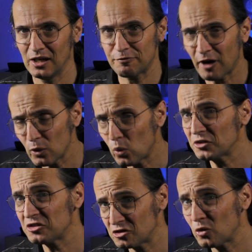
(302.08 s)
If I
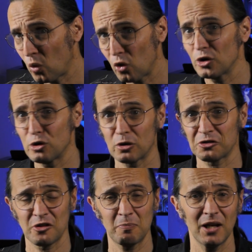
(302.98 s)
wanted to walk
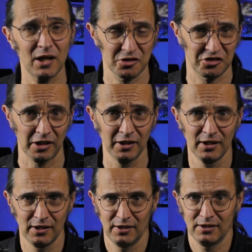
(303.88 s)
across the plaza,
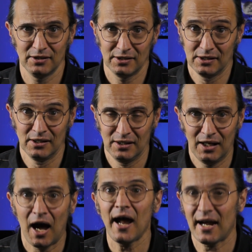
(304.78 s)

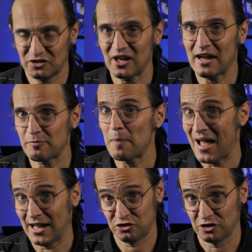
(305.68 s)
I had to have my
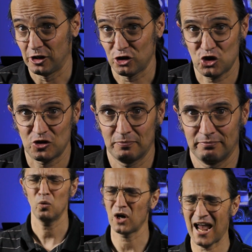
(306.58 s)
bag searched.
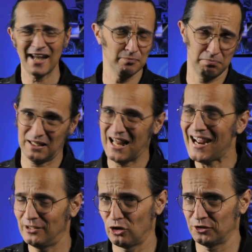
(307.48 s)
Well, I hadn't
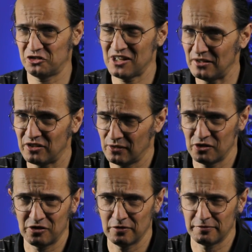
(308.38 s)
planned on attending
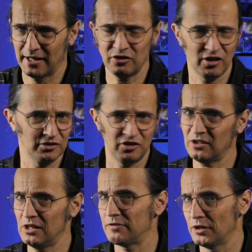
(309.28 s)
this event. I
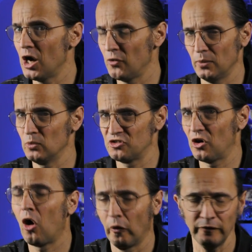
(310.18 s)
didn't even know it was
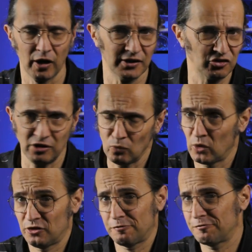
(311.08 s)
on. I didn't
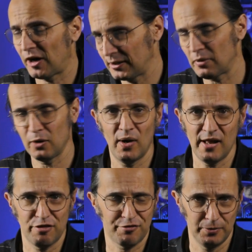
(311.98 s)
want to fight my
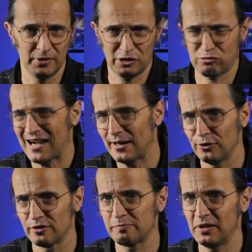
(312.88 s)
way through a
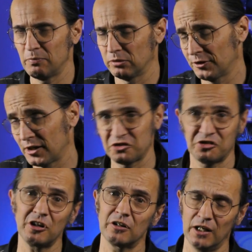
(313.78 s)
crowd of people, and I
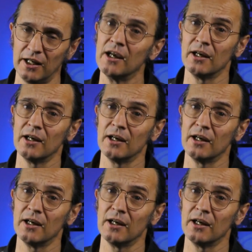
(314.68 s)
certainly